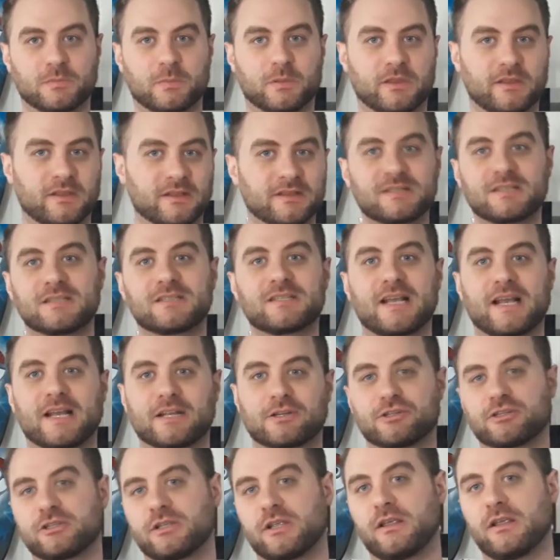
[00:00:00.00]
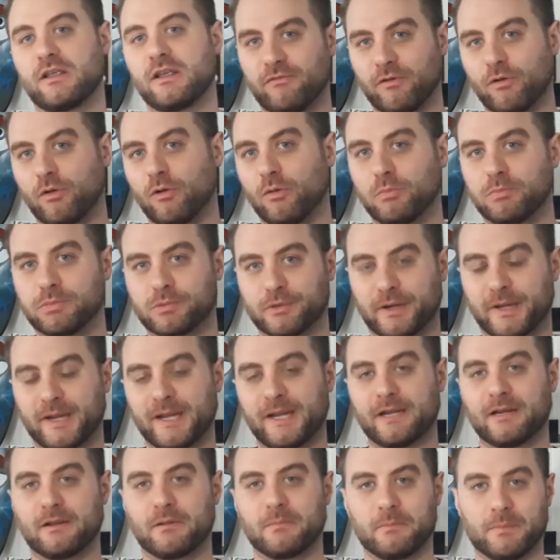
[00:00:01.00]
But this is actually full
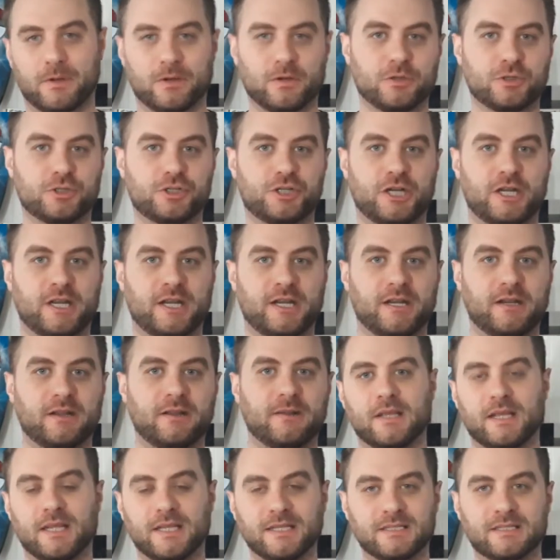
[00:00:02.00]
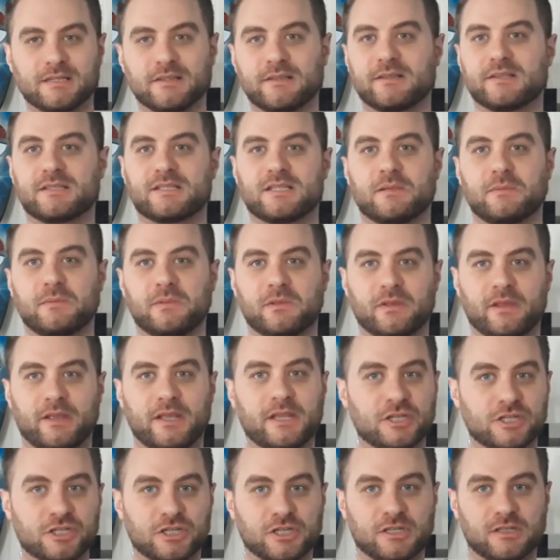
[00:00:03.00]
brain immersion into the
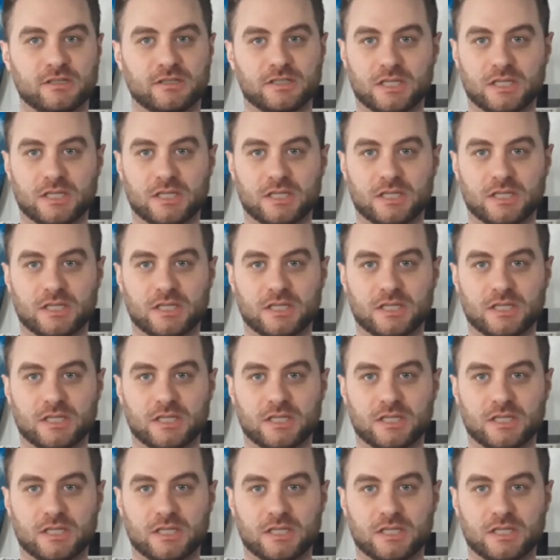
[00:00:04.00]
simulation.